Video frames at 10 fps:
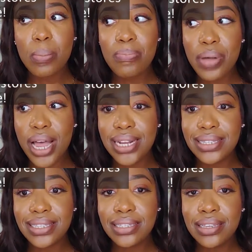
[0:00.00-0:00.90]

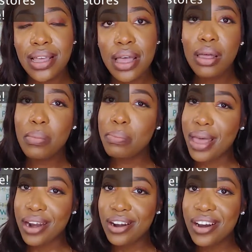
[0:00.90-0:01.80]
but
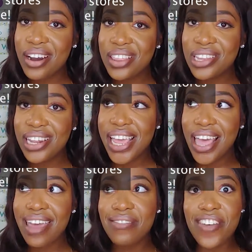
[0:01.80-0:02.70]
better. They're
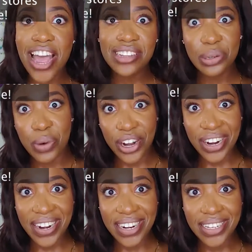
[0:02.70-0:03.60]
like advanced
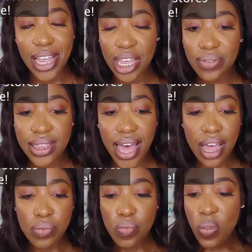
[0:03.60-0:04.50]
markers, I'll give it that.
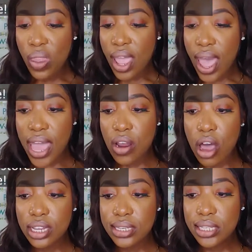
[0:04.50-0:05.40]
And
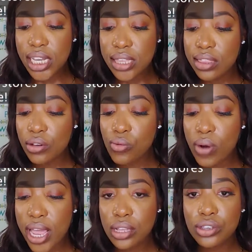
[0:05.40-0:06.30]
honestly, they
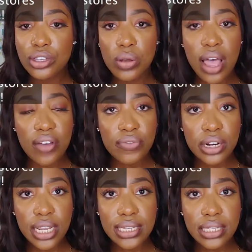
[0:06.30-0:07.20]
write so
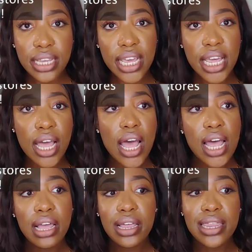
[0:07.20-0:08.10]
effortlessly.
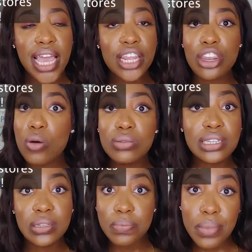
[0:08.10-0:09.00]
They don't
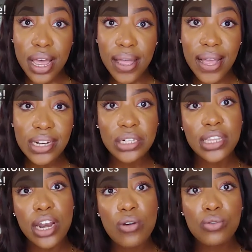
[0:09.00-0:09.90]
smudge,
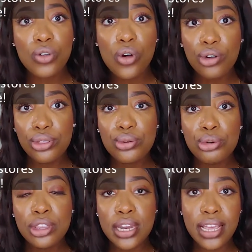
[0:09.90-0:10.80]
they don't go
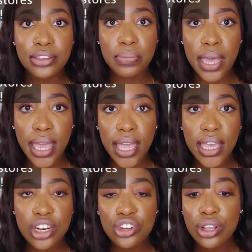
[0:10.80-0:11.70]
through the next
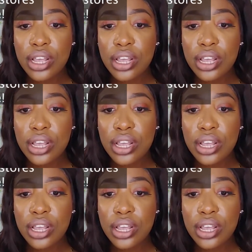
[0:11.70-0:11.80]
page.